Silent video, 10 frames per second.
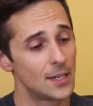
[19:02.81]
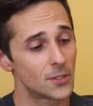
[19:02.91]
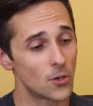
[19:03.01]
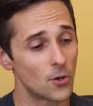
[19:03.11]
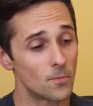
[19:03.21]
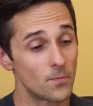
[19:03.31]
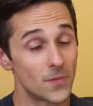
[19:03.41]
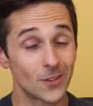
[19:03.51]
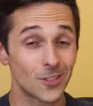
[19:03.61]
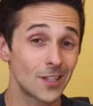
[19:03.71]
So
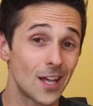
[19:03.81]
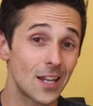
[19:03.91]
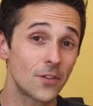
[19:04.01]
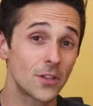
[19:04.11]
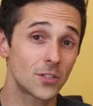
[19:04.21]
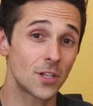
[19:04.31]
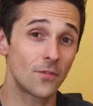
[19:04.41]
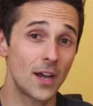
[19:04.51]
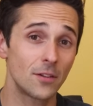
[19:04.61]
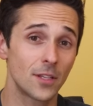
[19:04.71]
there's a lot of other stuff
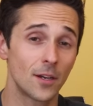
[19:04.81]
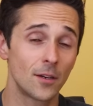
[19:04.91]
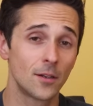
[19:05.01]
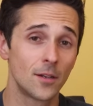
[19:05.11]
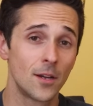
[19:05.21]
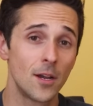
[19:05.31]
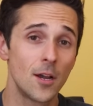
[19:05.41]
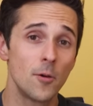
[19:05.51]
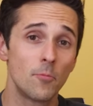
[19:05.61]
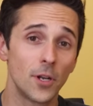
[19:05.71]
out there.
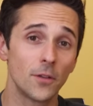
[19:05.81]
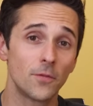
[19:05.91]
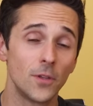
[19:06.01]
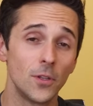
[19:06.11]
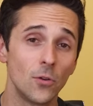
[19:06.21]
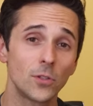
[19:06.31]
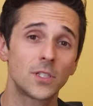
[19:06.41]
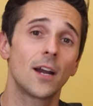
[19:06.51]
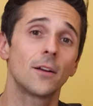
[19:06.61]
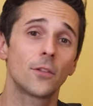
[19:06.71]
But if you're
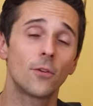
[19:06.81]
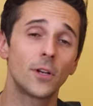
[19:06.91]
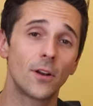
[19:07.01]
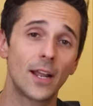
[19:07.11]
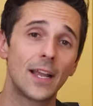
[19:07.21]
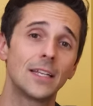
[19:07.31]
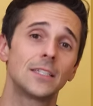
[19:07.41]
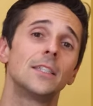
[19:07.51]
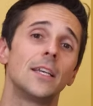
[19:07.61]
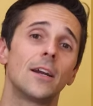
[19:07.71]
tired of throwing your hands
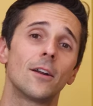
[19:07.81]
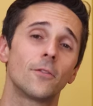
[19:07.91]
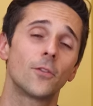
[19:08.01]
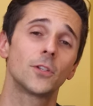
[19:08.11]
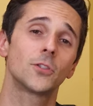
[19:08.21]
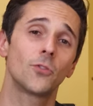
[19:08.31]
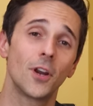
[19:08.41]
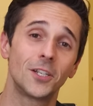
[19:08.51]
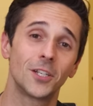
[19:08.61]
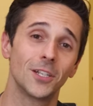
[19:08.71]
in the air out of
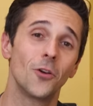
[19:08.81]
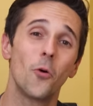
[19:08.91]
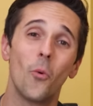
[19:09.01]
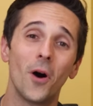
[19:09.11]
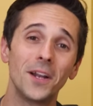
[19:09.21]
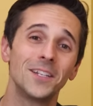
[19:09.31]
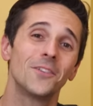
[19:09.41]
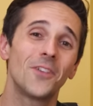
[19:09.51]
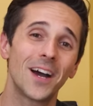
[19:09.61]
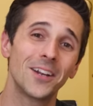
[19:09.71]
frustration, wanting to
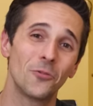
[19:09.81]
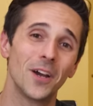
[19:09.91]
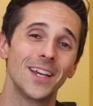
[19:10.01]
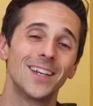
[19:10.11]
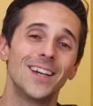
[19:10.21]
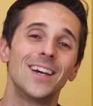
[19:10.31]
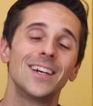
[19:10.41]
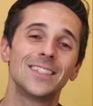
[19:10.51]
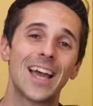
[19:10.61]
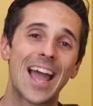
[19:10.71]
find a way
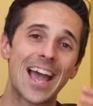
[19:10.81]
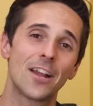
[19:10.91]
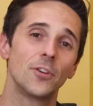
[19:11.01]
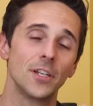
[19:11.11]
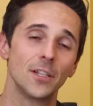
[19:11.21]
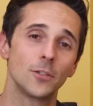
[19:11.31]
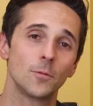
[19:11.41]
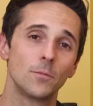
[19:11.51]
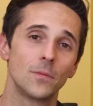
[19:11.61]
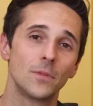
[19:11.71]
to add
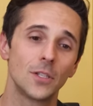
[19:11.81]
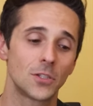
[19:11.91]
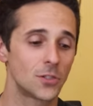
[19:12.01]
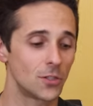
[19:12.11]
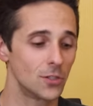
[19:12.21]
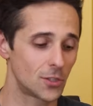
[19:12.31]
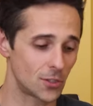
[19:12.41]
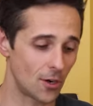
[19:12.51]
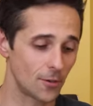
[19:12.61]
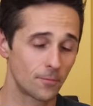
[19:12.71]
realism, this is a good
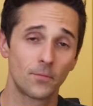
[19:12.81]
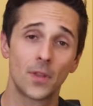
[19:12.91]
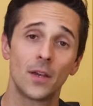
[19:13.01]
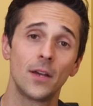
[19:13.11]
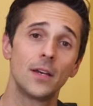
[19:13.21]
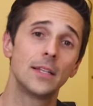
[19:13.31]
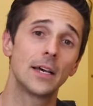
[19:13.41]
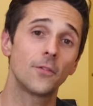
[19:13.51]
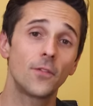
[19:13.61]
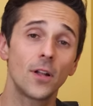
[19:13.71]
start. Now,
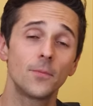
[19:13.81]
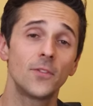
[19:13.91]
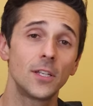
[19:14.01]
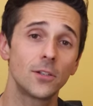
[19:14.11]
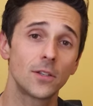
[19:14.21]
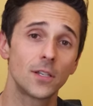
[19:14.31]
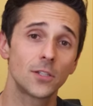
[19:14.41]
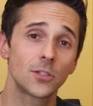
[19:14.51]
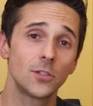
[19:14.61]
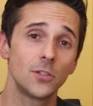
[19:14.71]
the follow up video to
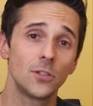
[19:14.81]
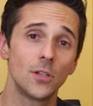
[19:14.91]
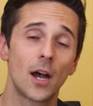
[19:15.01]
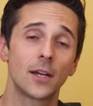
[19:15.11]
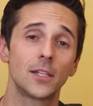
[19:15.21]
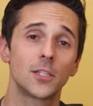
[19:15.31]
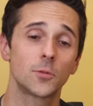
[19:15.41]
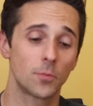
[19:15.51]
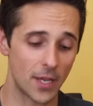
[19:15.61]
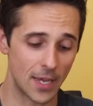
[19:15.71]
this I'm going to
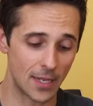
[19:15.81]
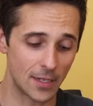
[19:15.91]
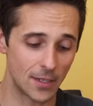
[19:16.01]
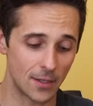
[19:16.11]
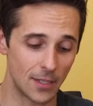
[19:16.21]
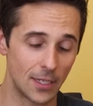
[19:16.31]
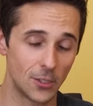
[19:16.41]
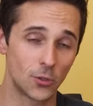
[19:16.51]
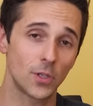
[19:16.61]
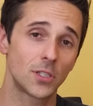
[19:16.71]
explain the
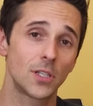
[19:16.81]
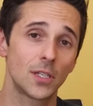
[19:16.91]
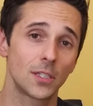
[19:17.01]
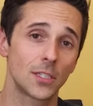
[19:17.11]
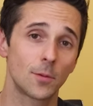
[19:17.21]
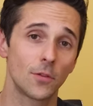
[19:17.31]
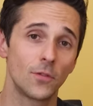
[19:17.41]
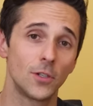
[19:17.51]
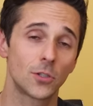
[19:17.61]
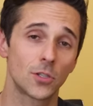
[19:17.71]
joystick and some of the
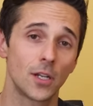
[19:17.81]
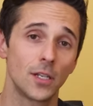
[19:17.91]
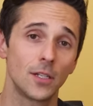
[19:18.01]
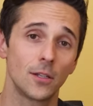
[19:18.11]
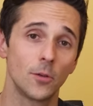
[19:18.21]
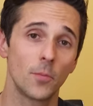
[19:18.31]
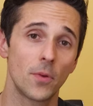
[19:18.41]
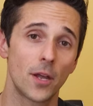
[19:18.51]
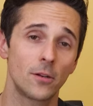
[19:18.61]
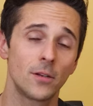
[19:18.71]
features on it a little bit
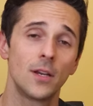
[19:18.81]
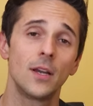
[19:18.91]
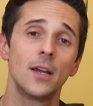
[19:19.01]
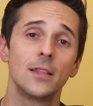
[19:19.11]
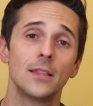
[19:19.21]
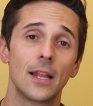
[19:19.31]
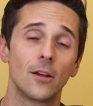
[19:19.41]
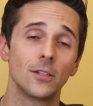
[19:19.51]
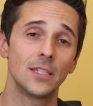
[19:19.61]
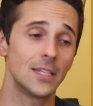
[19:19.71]
better. Then
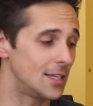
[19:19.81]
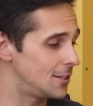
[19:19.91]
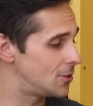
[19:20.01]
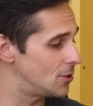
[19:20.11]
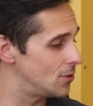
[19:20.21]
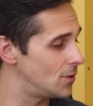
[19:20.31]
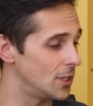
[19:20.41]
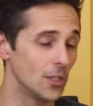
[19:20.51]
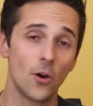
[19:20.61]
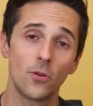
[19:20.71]
I'll dig into the
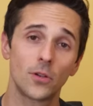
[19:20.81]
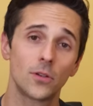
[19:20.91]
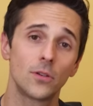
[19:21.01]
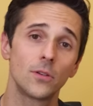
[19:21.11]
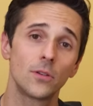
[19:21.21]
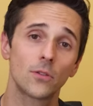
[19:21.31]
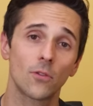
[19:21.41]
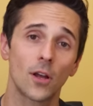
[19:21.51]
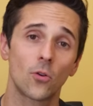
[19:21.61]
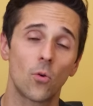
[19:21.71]
yoke,
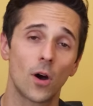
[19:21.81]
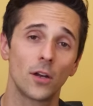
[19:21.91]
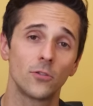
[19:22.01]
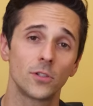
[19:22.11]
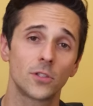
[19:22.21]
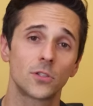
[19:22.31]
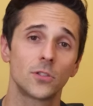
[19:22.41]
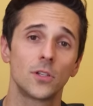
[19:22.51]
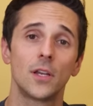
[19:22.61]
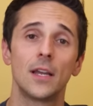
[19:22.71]
throttle quadrants,
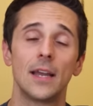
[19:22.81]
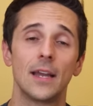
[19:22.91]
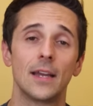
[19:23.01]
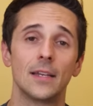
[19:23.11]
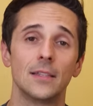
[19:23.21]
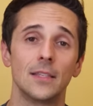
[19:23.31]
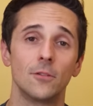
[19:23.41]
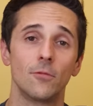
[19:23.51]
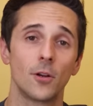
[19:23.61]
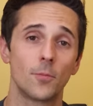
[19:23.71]
and the
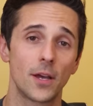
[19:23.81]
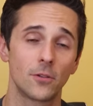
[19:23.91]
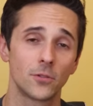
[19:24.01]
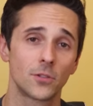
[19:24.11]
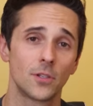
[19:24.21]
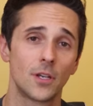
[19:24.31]
rudder pedals,